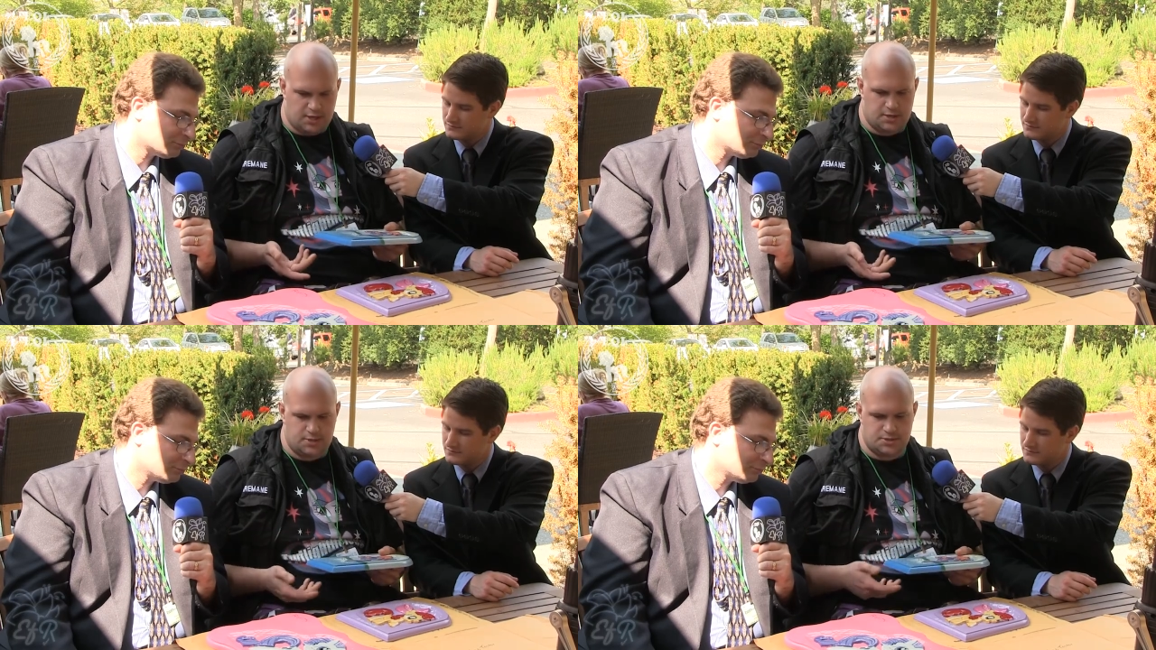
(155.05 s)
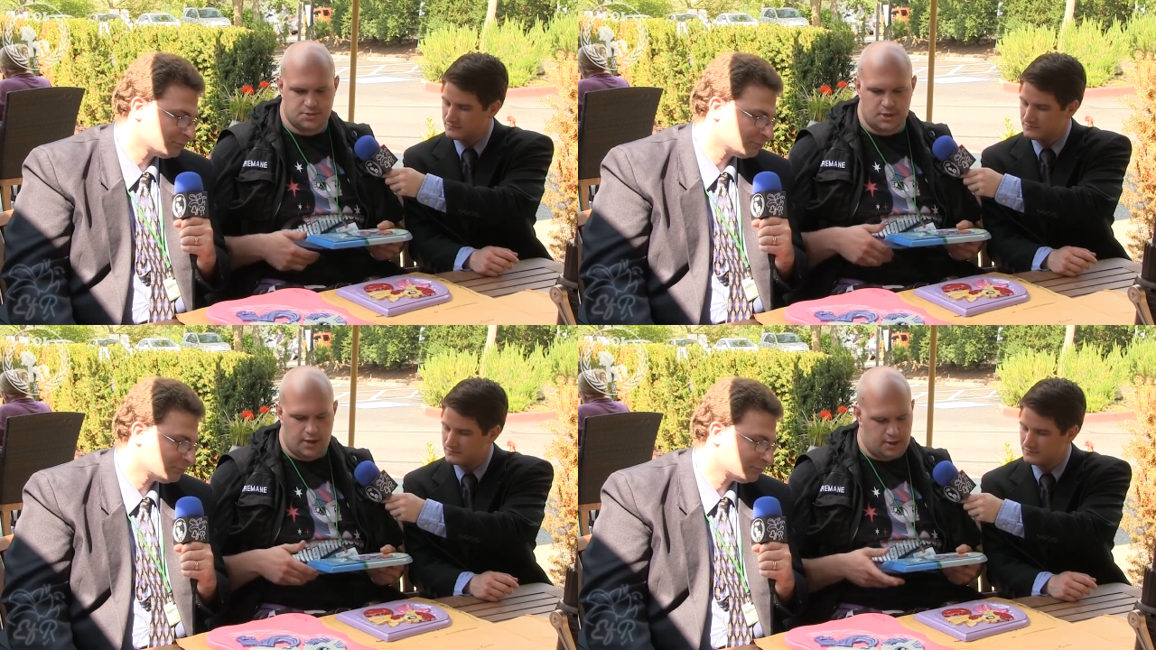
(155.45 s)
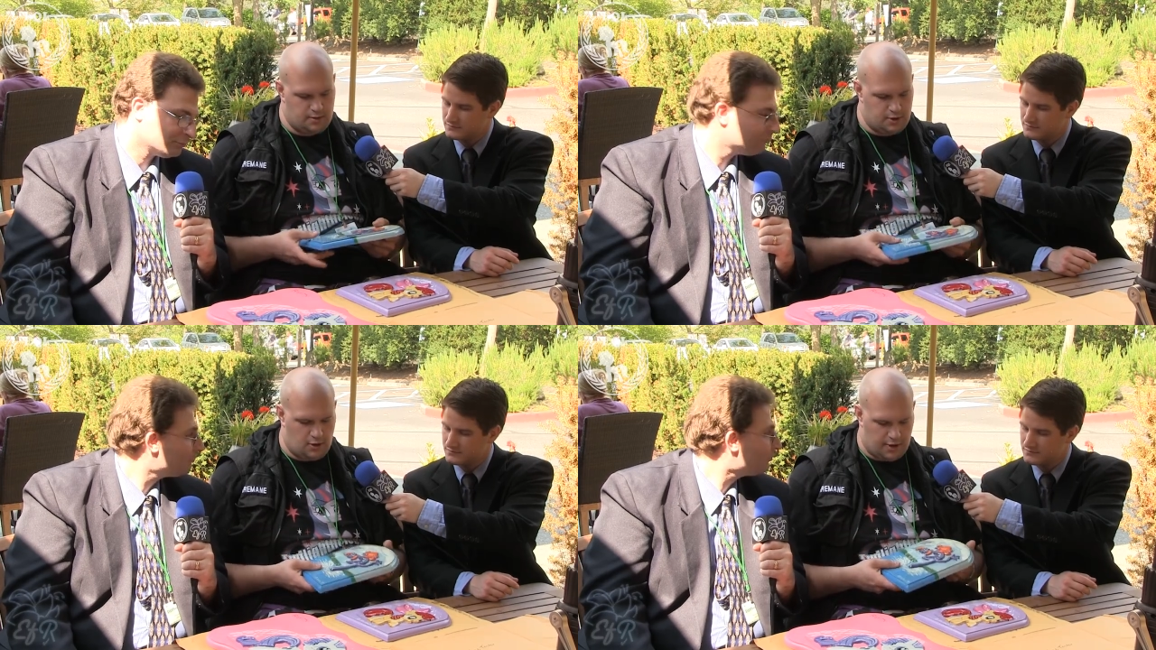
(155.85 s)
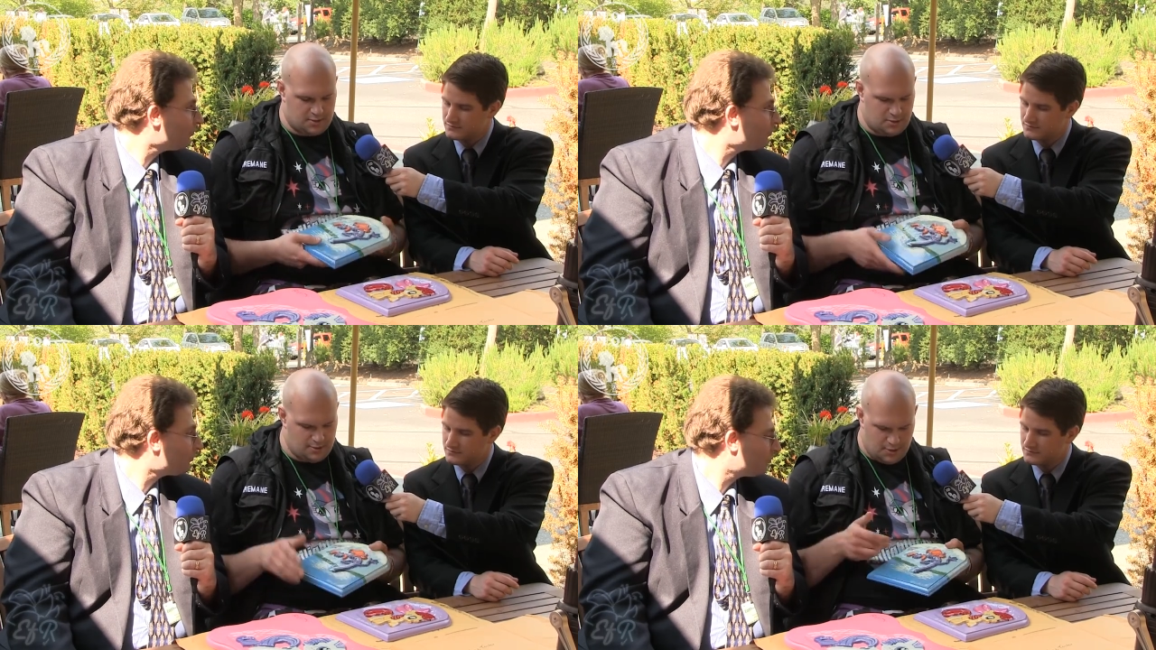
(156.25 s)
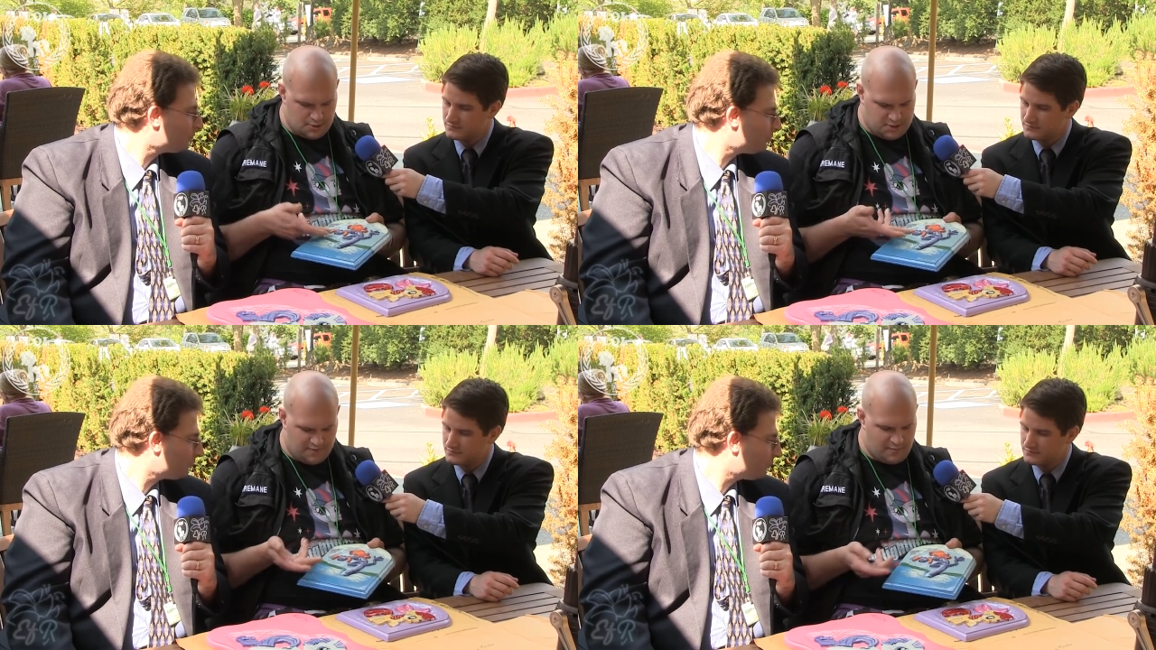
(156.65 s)
Speaker 1: is, it, uh, you know, like
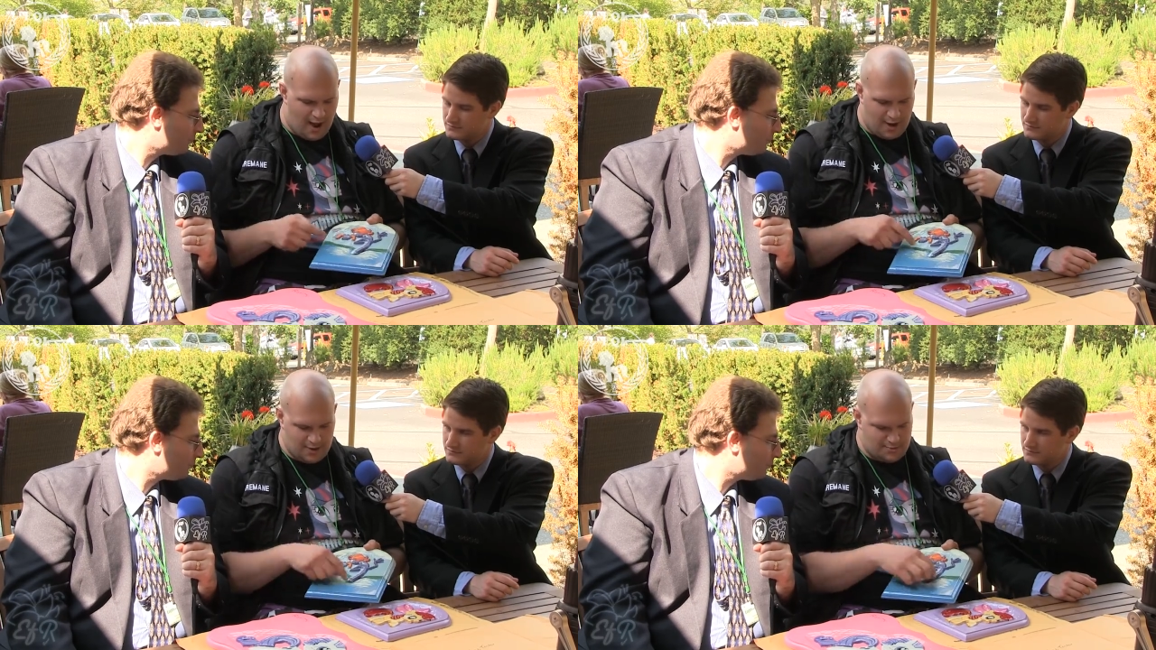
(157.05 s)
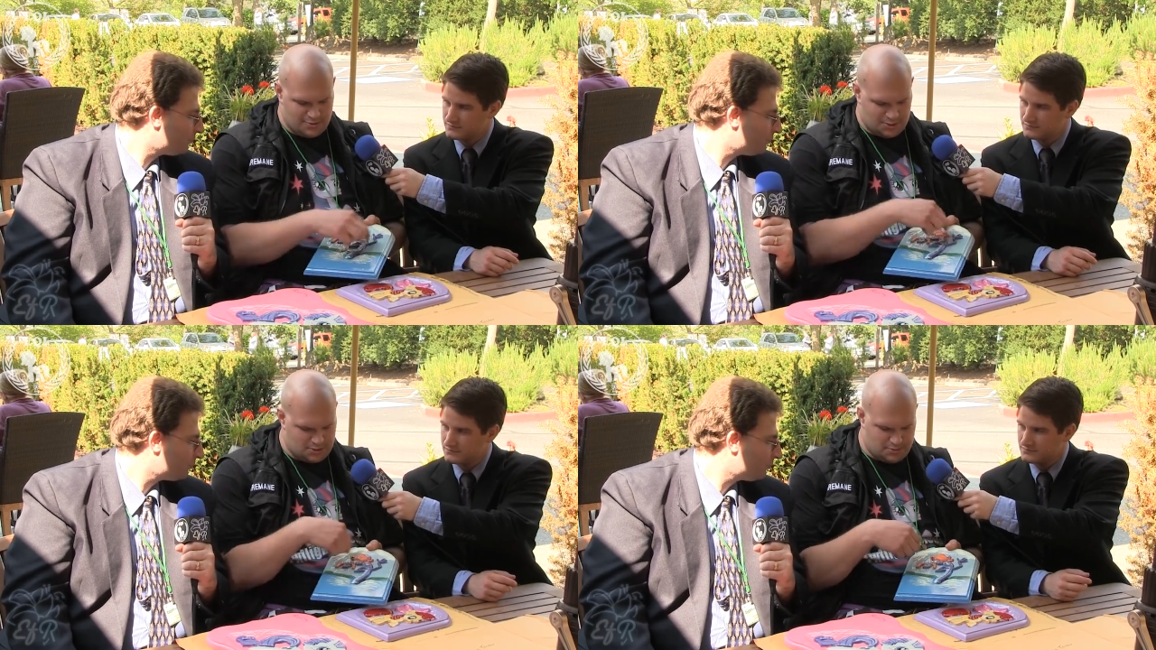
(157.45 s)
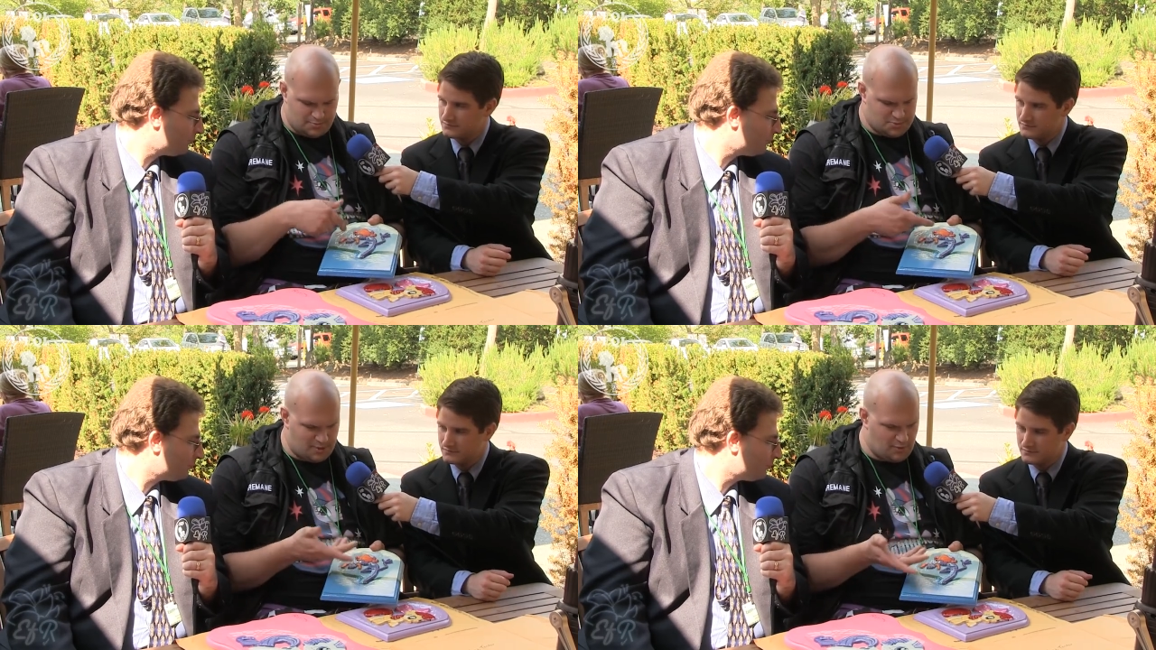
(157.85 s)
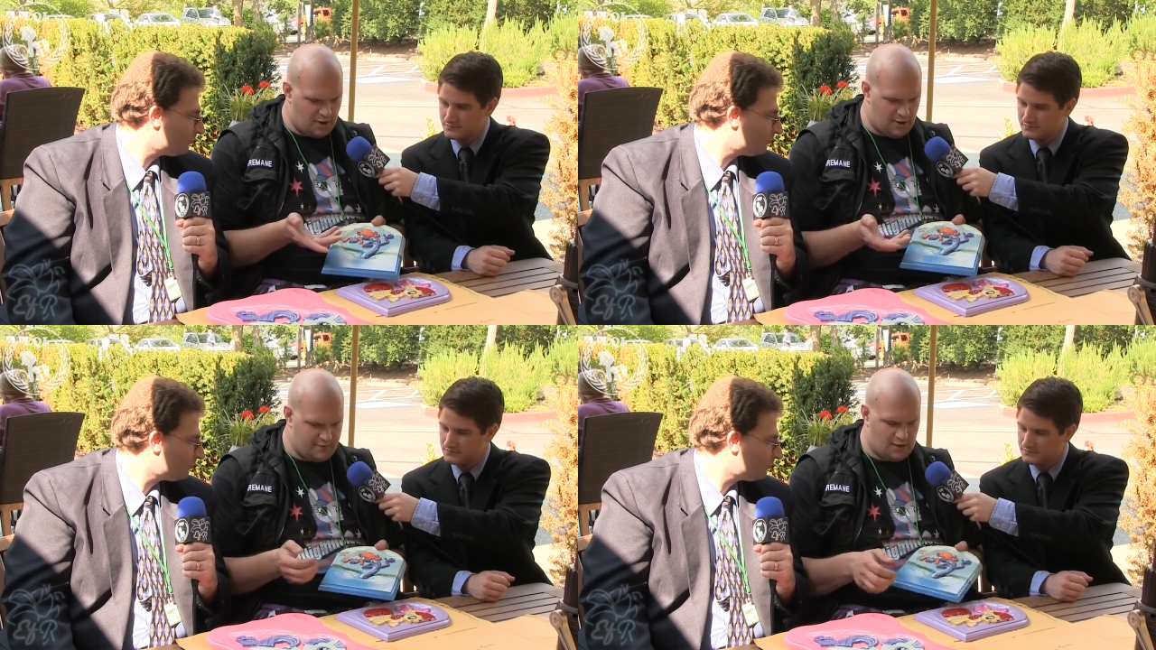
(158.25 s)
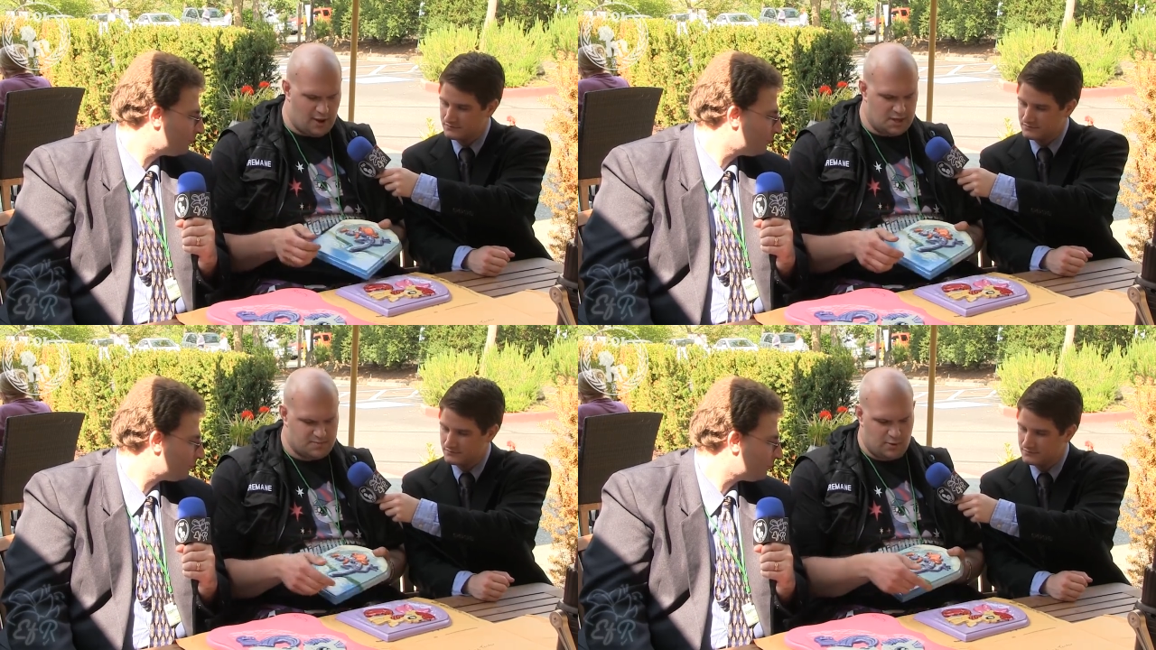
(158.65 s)
Steven Magnet, just some curvy lines.